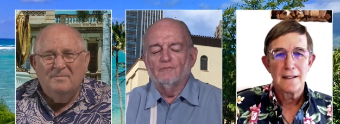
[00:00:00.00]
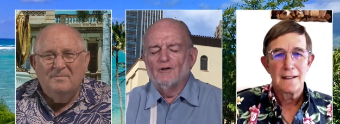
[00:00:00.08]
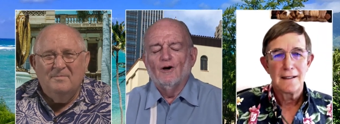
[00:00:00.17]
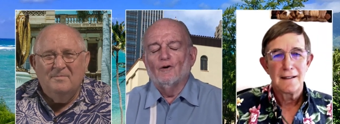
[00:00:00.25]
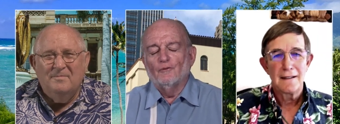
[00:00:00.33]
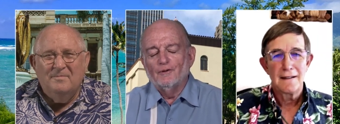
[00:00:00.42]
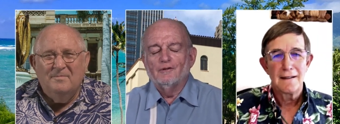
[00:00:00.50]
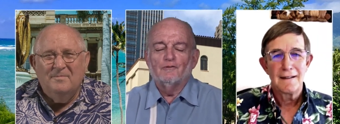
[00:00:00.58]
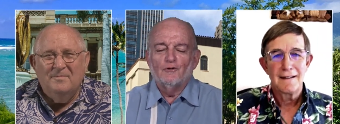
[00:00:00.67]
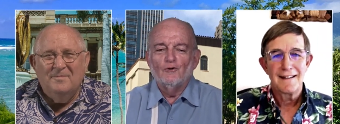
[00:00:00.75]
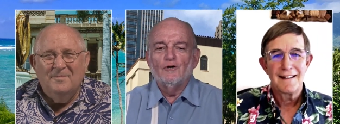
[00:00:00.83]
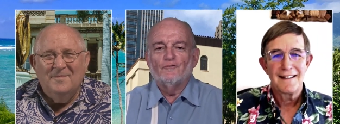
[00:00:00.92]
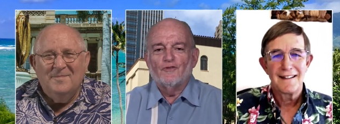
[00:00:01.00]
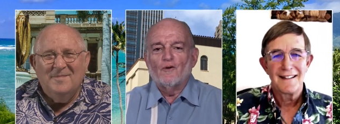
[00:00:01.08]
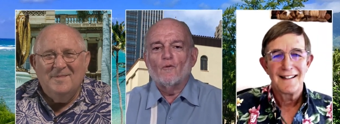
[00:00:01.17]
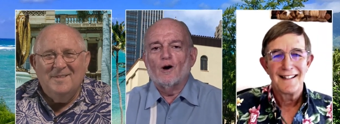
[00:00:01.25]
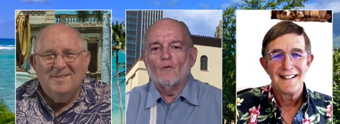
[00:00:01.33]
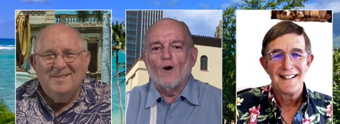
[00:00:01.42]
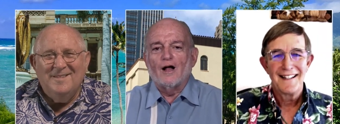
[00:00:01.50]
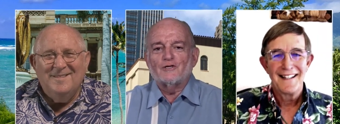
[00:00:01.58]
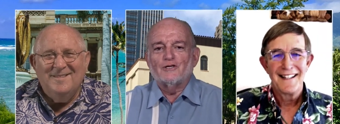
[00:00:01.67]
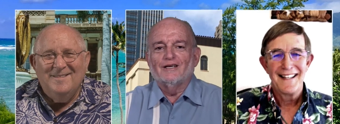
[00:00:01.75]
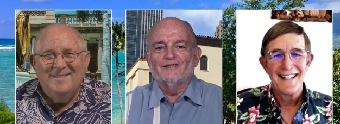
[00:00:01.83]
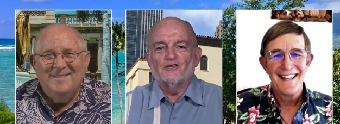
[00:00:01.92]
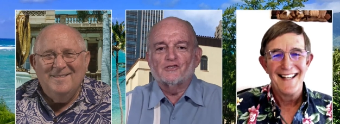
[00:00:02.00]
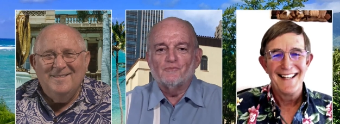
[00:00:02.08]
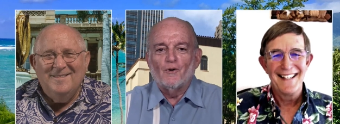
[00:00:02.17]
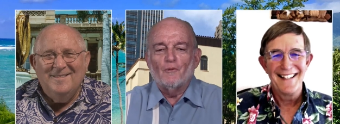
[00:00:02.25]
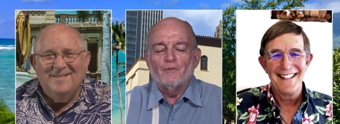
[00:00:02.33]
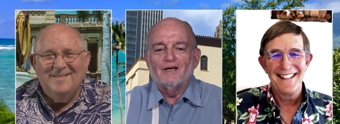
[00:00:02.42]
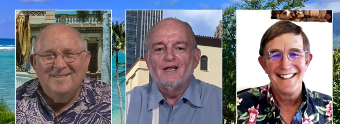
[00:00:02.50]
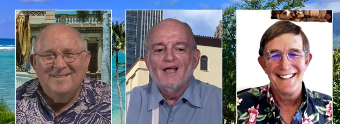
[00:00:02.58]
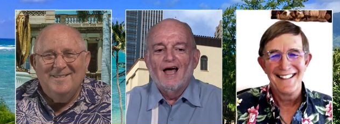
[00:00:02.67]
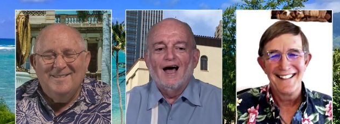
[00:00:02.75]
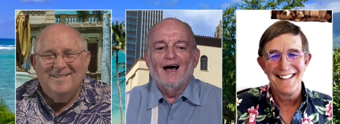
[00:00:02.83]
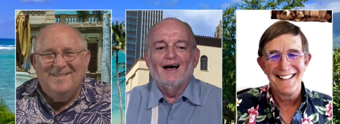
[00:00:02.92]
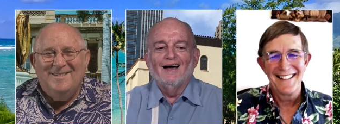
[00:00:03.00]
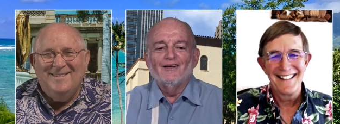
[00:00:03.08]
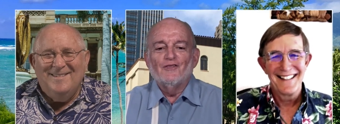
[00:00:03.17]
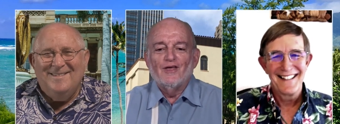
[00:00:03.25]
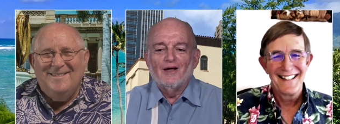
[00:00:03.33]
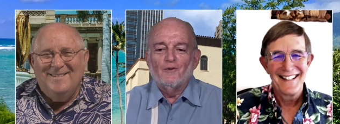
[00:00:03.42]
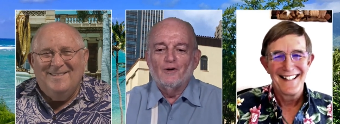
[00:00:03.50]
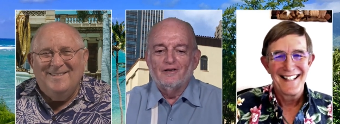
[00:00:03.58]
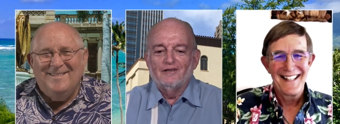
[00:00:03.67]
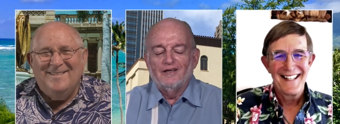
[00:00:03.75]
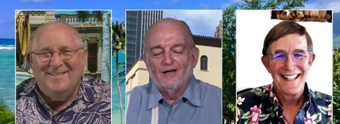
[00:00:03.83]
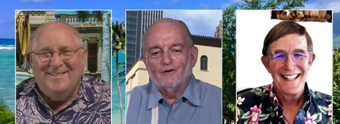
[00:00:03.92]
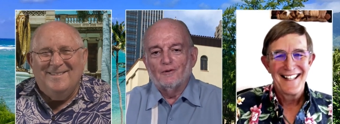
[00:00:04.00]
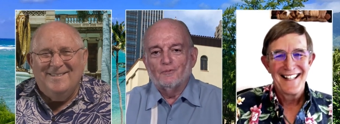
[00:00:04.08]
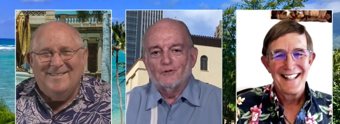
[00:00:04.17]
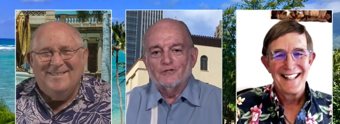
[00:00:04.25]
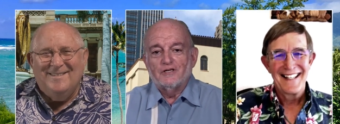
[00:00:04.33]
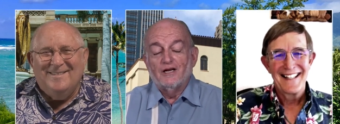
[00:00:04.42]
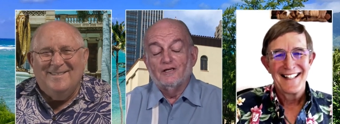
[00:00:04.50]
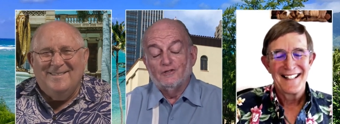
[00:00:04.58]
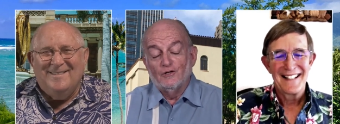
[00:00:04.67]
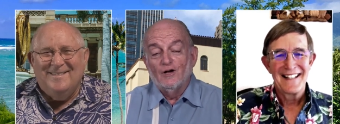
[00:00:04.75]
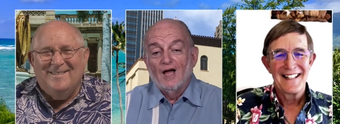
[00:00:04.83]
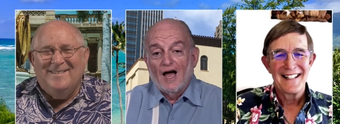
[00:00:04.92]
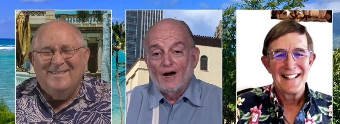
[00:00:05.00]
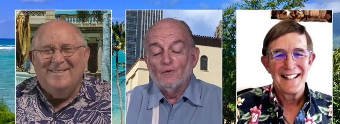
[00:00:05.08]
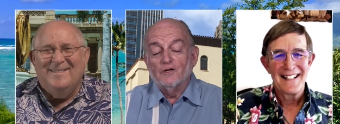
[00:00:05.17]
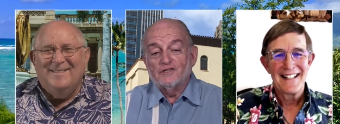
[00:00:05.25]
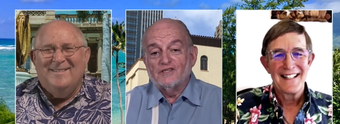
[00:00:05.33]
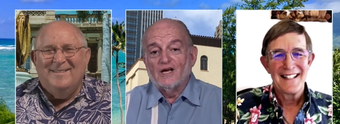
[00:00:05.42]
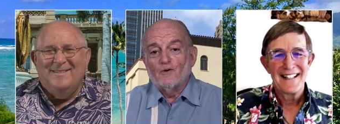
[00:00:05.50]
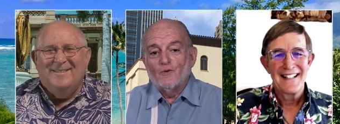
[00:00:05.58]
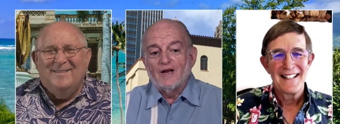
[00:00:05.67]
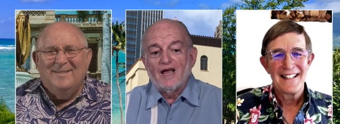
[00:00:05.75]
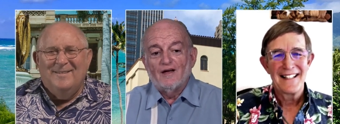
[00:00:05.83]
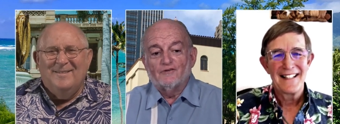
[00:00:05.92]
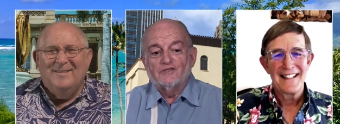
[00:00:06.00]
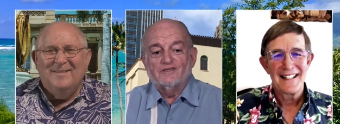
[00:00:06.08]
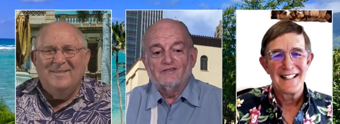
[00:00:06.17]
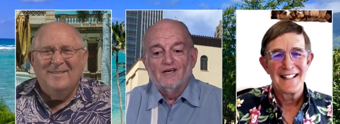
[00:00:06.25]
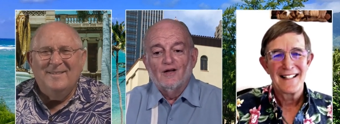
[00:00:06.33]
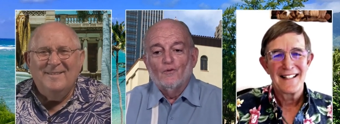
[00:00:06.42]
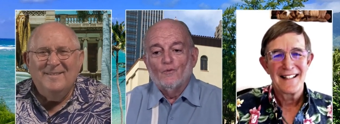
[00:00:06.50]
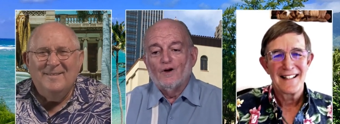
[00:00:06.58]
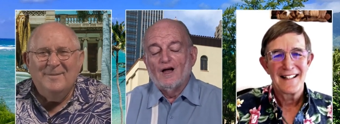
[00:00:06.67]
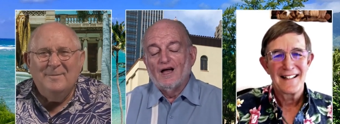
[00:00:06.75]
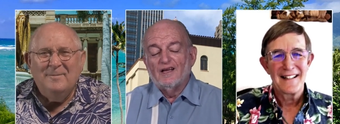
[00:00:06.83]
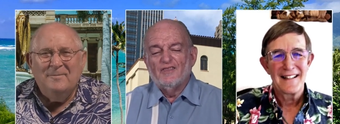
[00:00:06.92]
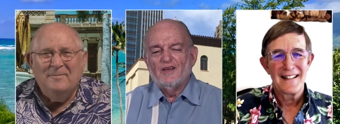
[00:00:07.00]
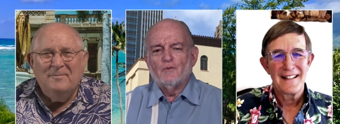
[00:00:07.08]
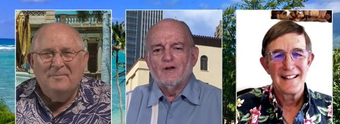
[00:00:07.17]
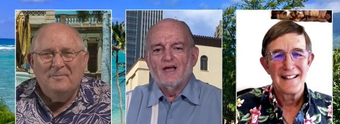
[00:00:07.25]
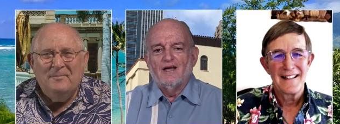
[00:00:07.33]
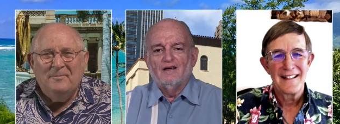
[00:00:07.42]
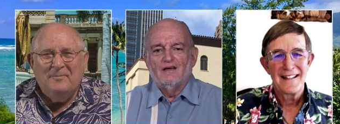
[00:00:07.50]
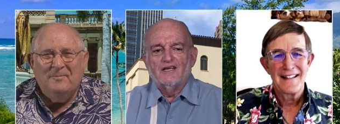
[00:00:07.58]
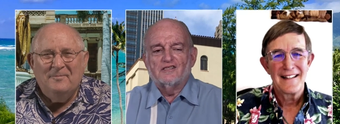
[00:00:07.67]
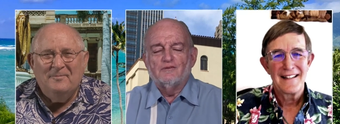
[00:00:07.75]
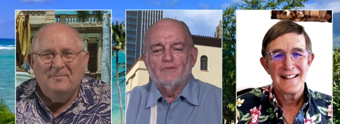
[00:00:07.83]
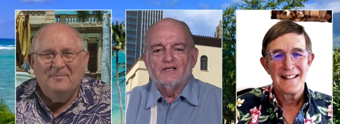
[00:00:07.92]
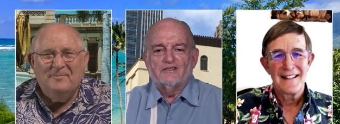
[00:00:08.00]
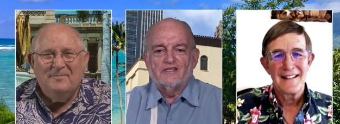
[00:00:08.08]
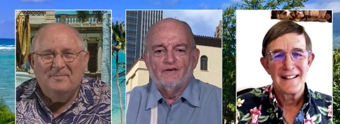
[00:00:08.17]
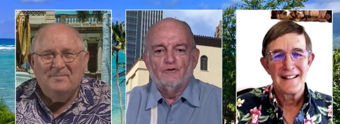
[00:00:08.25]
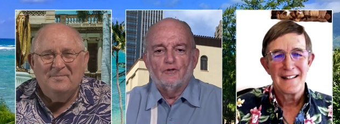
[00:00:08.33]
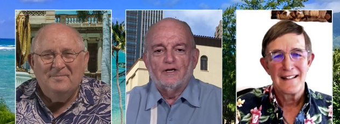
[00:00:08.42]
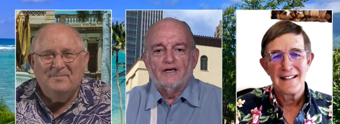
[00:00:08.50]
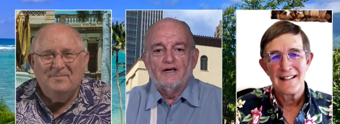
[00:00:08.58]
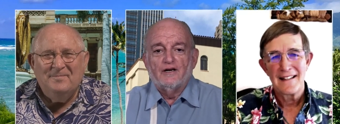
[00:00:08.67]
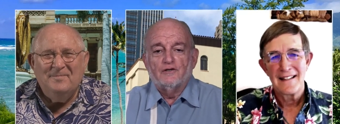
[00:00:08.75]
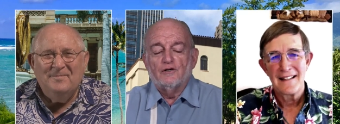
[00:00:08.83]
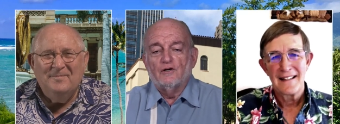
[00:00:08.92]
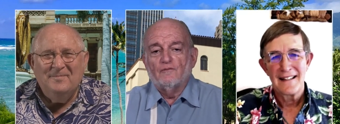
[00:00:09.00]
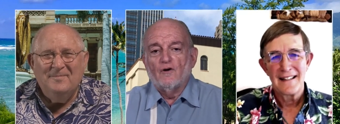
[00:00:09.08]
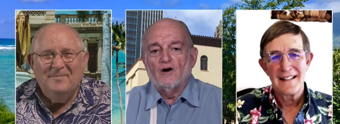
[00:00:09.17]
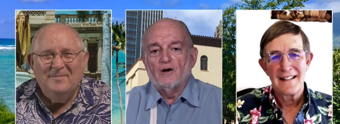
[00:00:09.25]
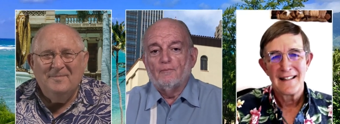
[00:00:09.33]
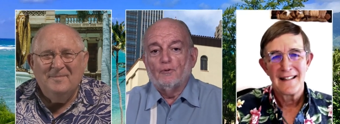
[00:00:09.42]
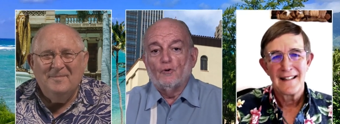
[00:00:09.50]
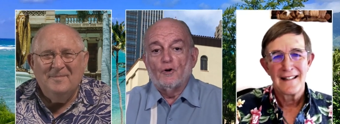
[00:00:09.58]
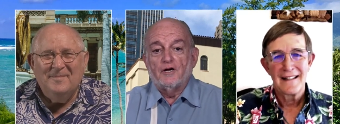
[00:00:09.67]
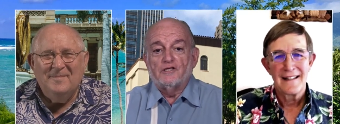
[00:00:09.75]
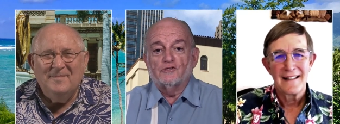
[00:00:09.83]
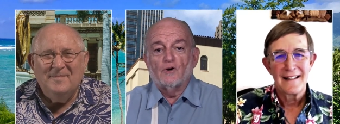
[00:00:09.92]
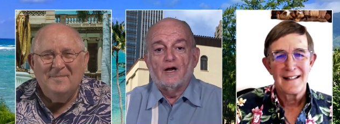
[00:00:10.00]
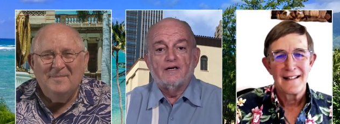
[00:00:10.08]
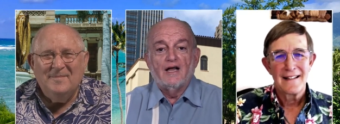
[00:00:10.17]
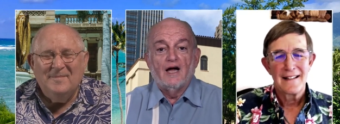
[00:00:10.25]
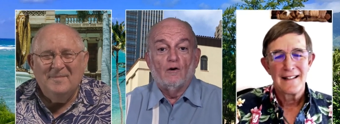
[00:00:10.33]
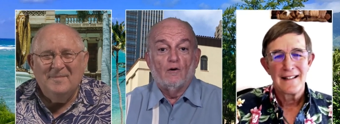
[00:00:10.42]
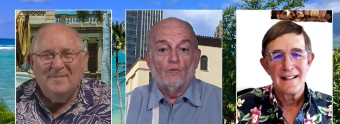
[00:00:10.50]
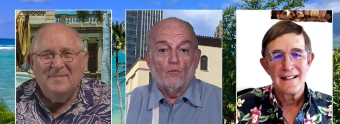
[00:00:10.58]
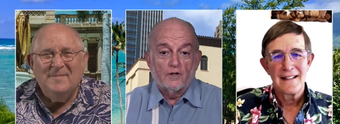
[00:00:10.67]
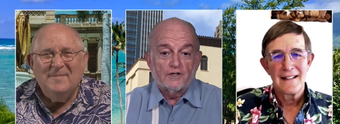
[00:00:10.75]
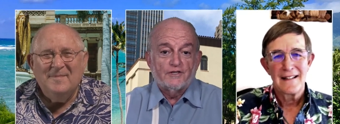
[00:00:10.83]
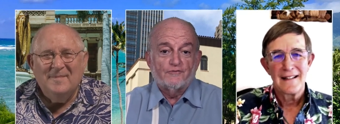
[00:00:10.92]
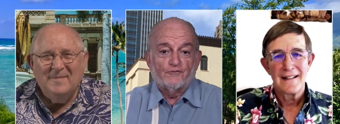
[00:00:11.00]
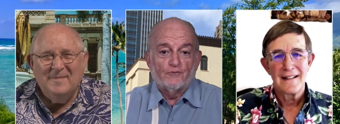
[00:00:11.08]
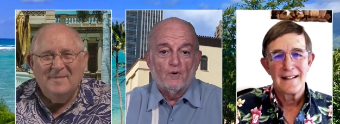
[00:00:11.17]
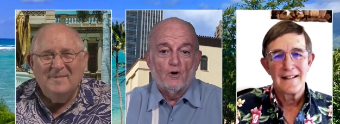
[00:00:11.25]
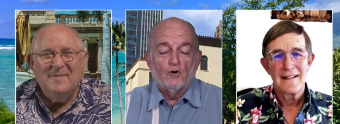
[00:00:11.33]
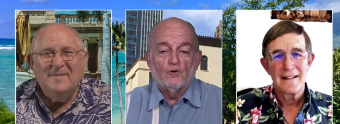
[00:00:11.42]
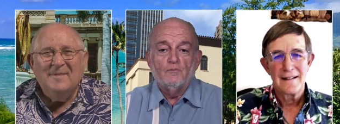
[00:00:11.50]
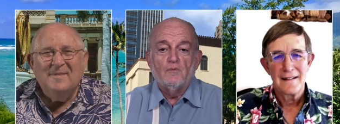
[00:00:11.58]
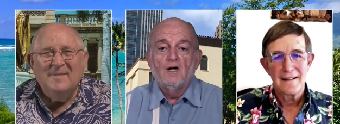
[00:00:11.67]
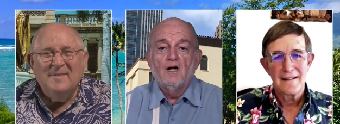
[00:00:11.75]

Speaker 1: no, well, who if they were watching at this moment, uh, they would they would appreciate it too. I will say we have, I think we uh, estimate seven or 800 of our employees right now are working from home,